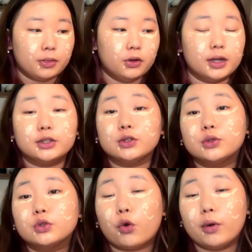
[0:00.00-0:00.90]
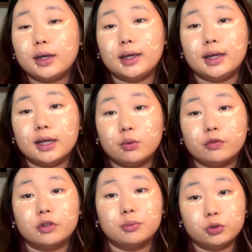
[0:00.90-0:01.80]
Okay, so going in with
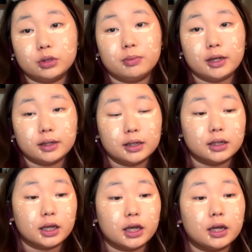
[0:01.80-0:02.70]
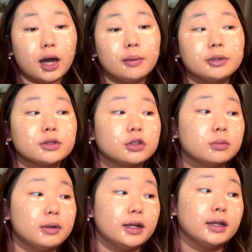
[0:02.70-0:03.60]
the beauty blender again, I'm just gonna
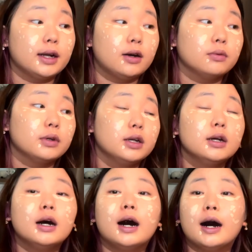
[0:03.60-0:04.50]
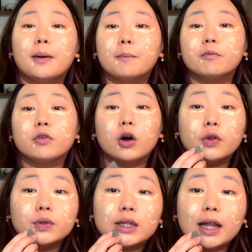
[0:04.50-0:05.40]
blend it out on
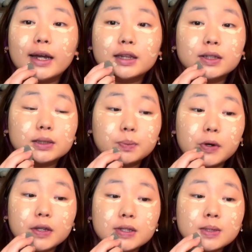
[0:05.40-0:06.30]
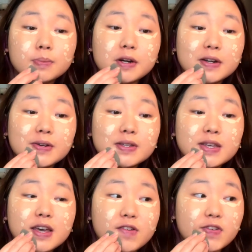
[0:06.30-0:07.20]
those lighter spots, but on those
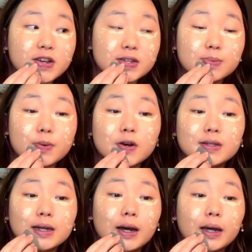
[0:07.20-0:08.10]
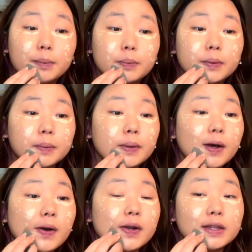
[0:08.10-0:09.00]
heavier spots, I'm
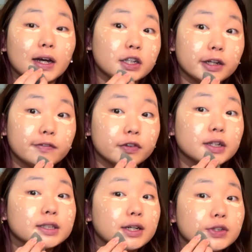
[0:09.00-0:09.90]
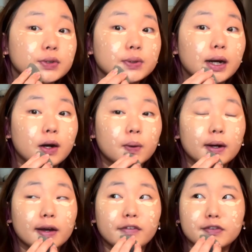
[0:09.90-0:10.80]
not gonna touch them first. I'll show you how
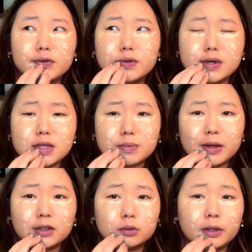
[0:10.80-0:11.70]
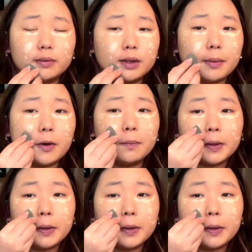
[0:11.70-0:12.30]
I feel it's better to blend them out.